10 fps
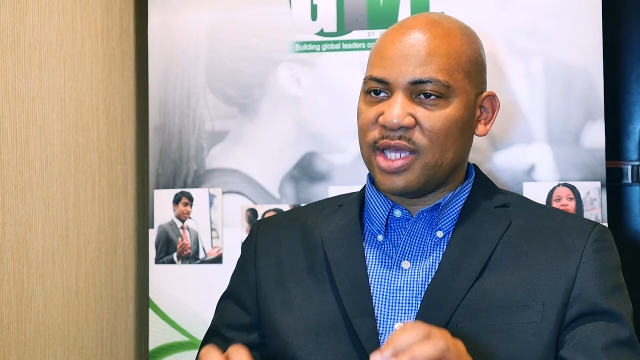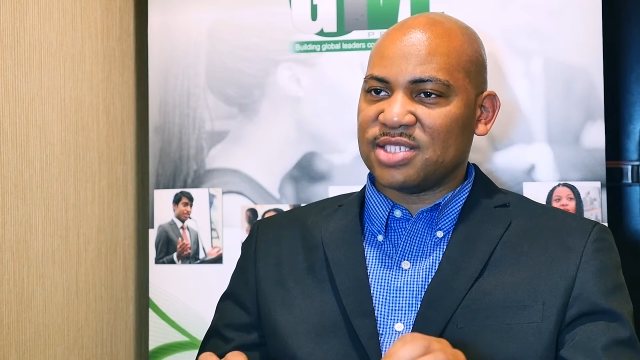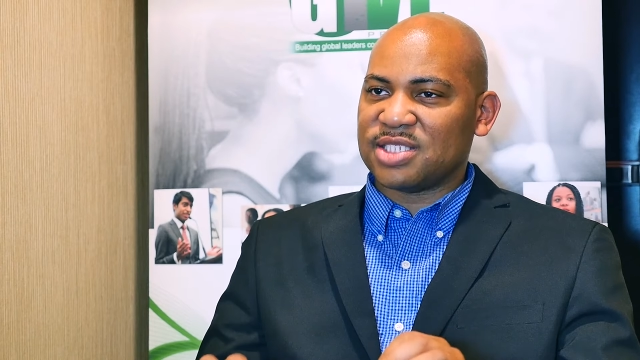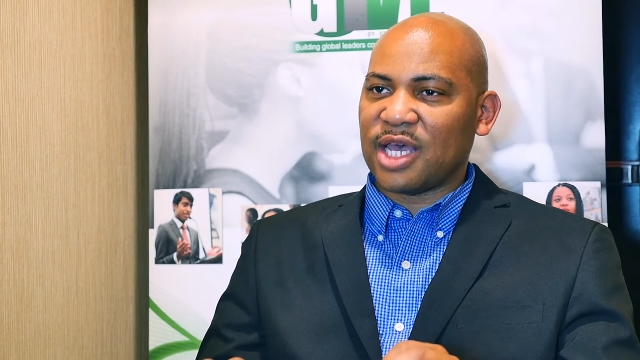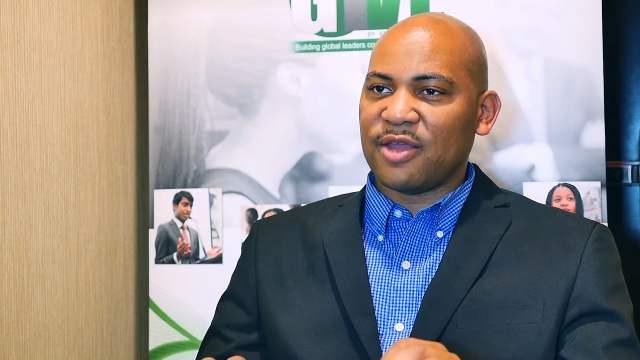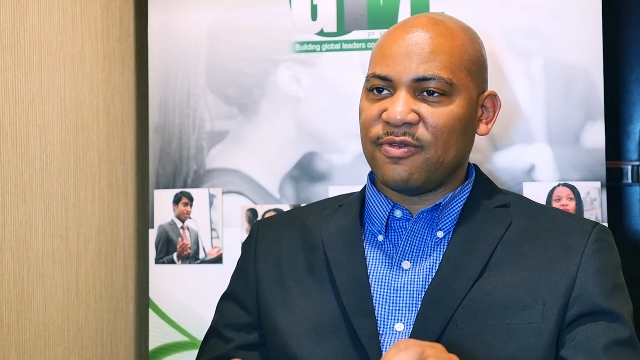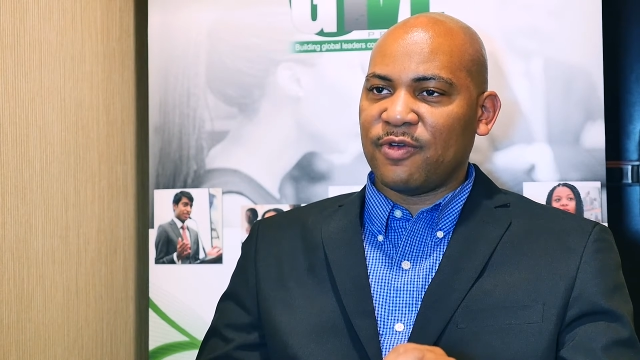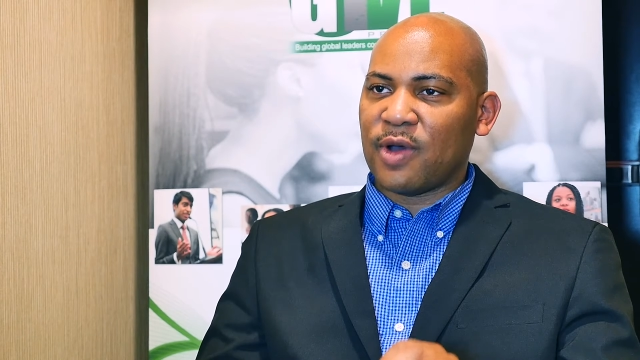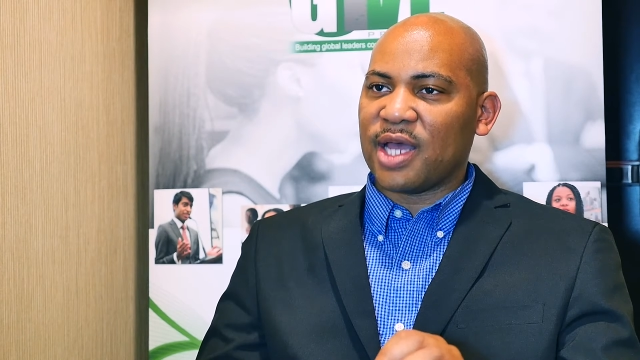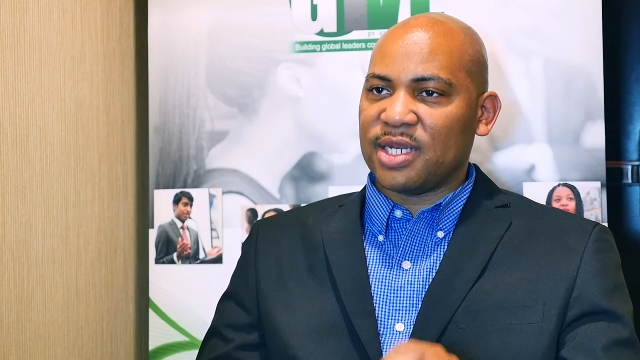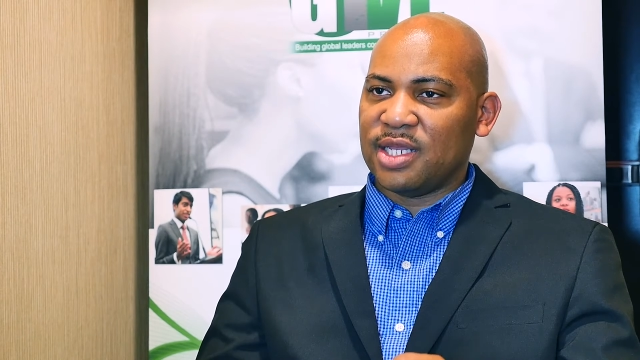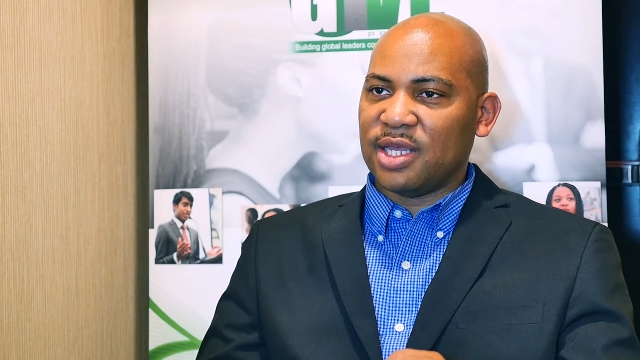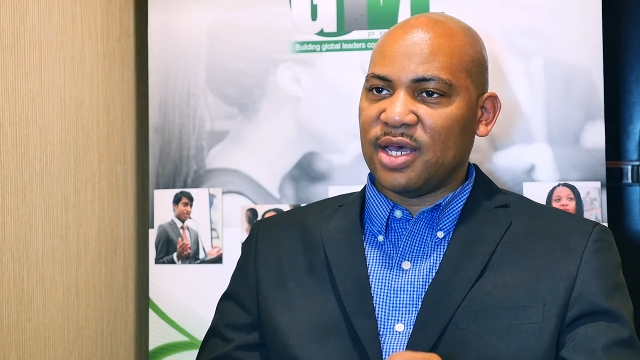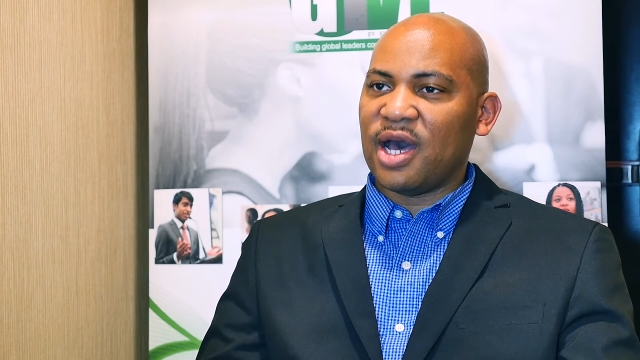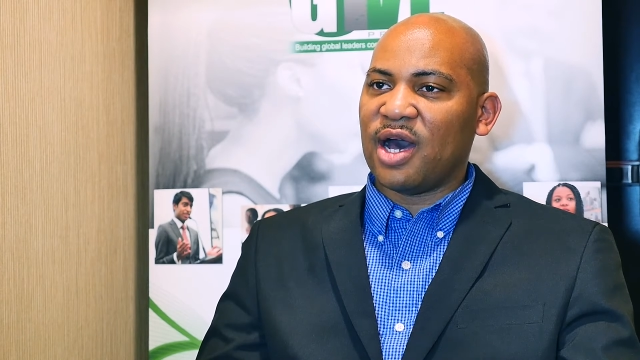insightful
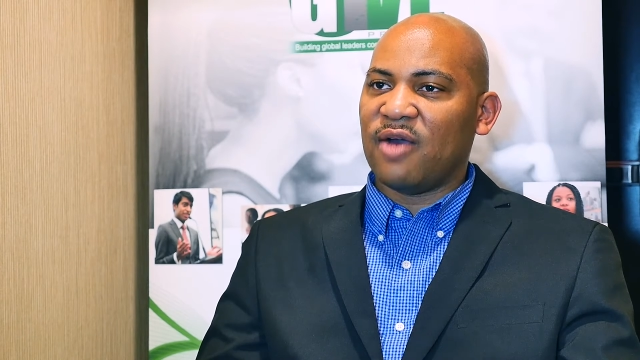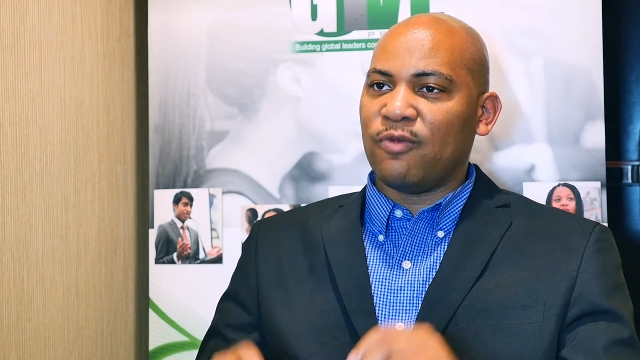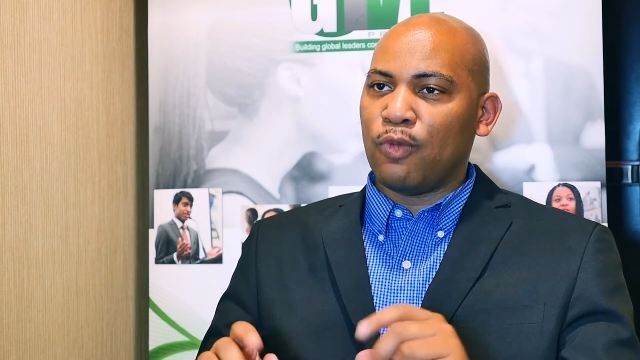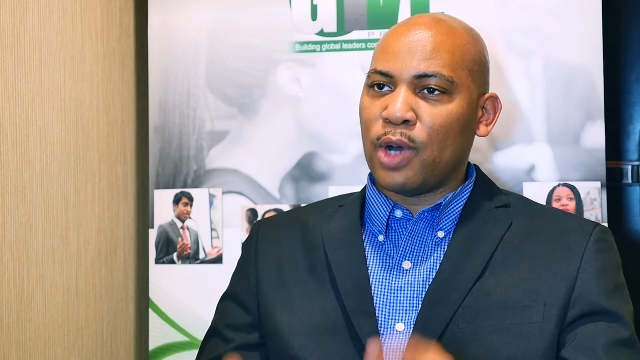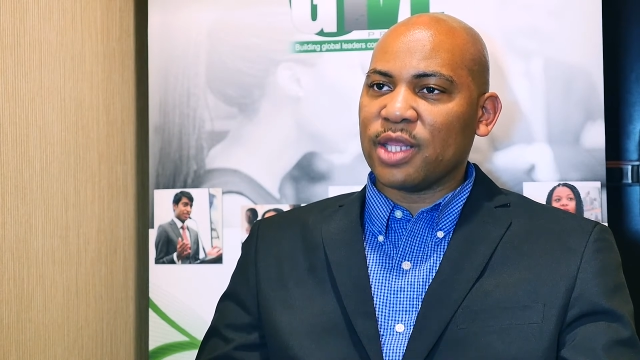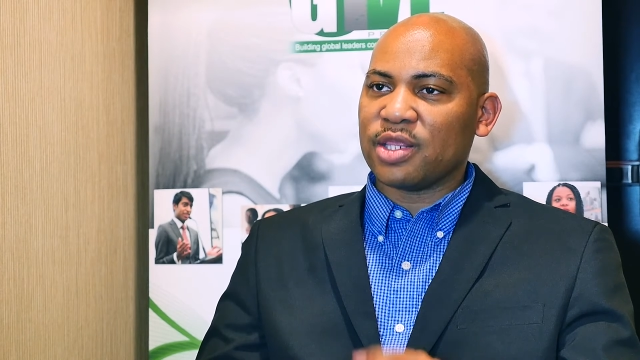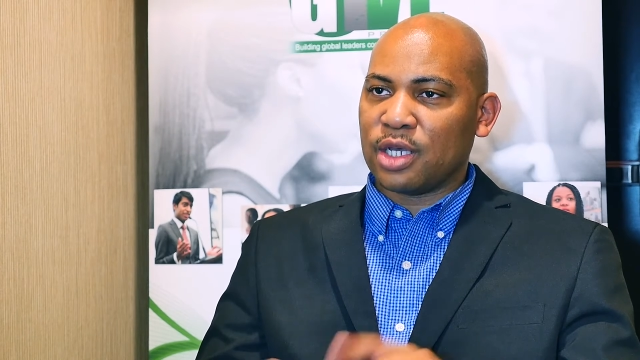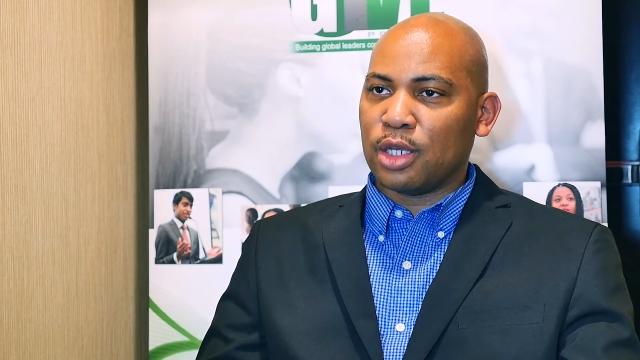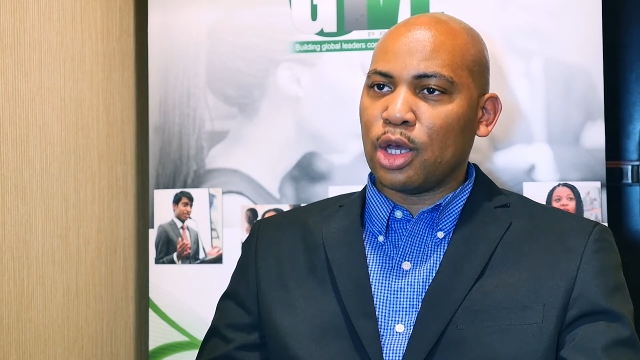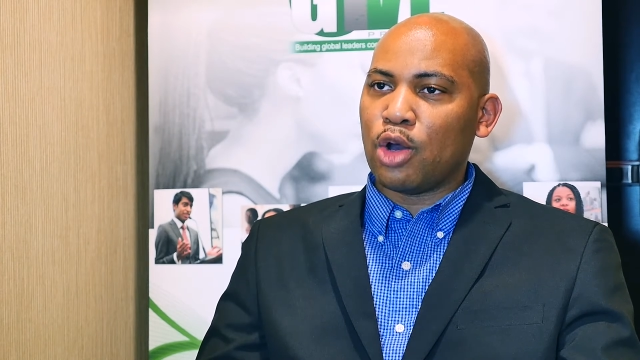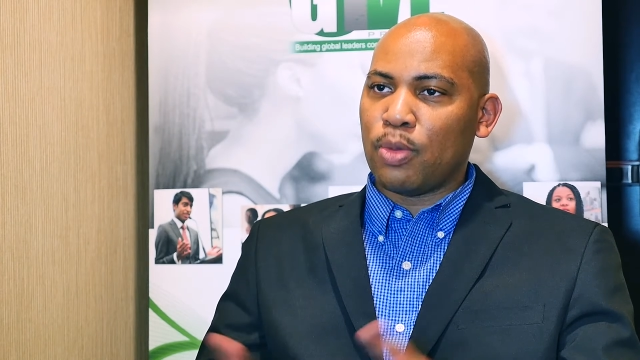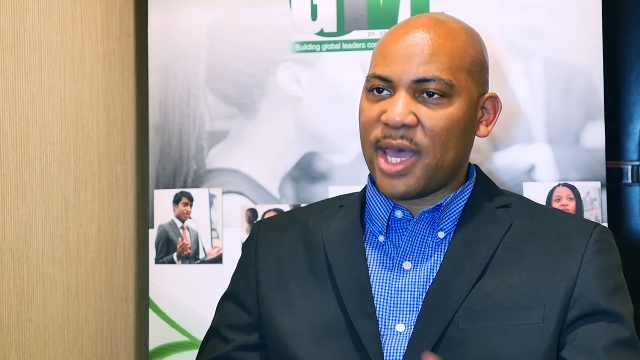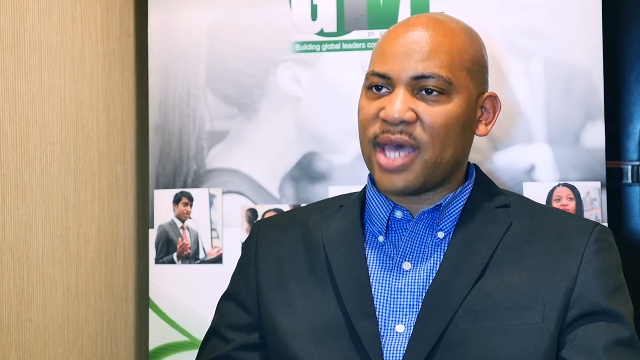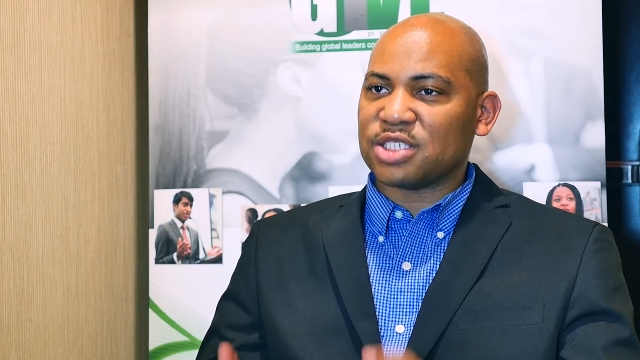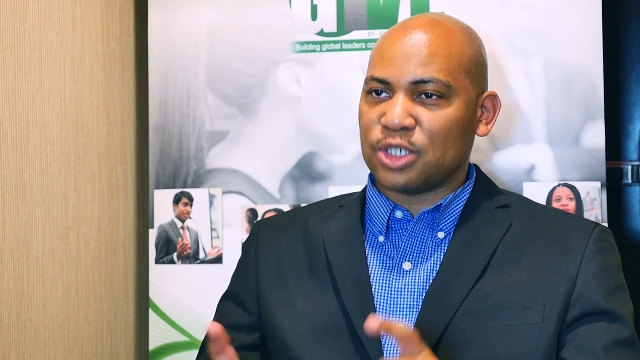idea of what the globe
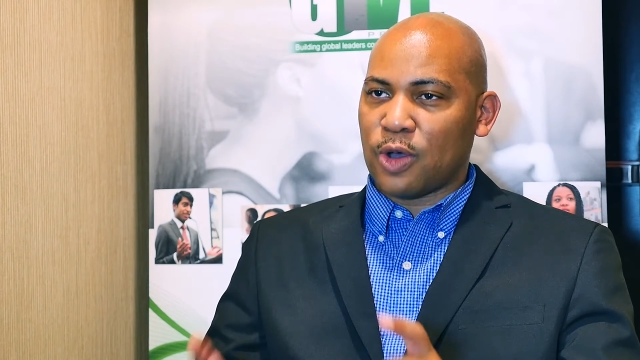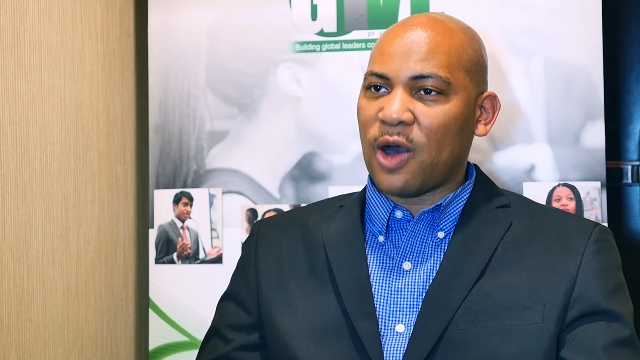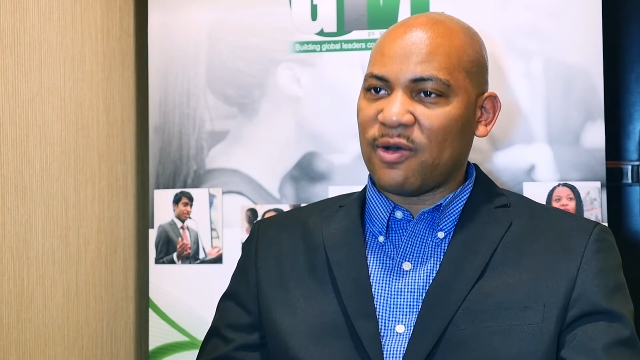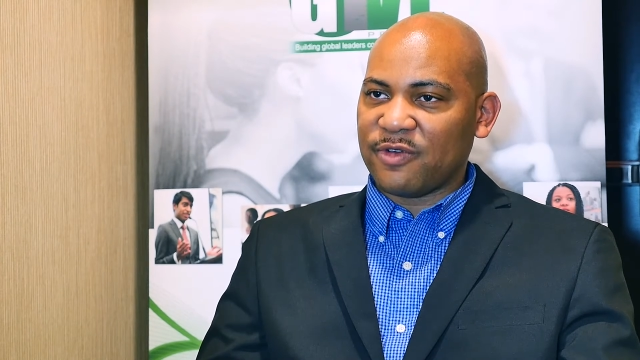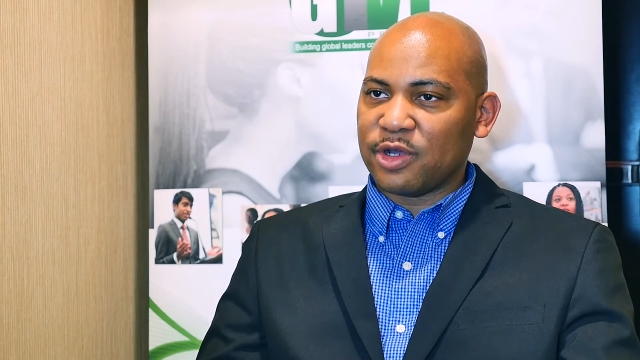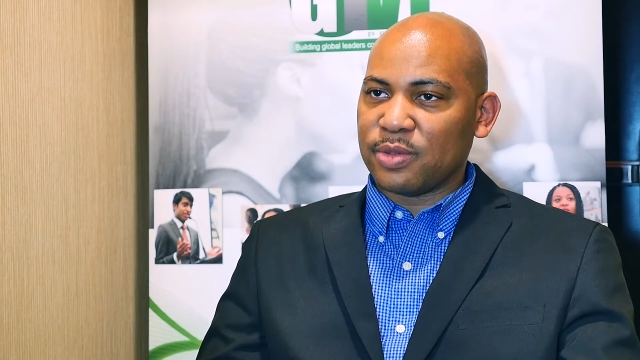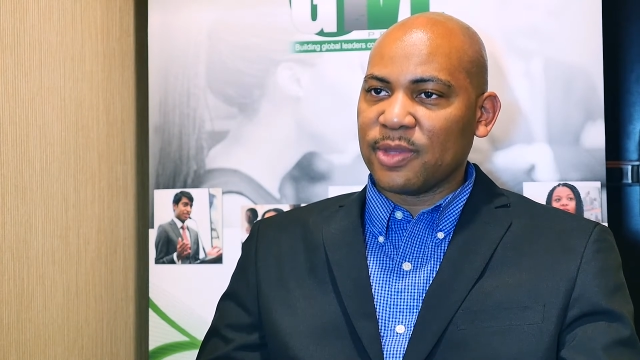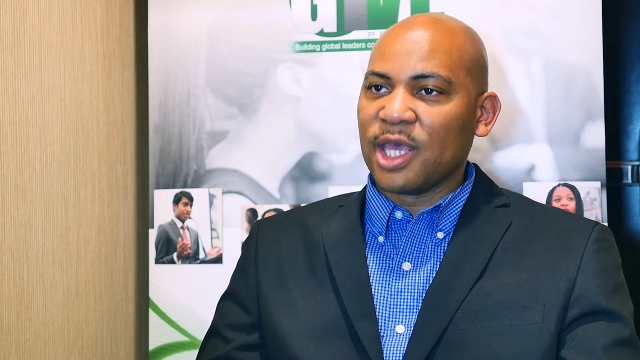has to offer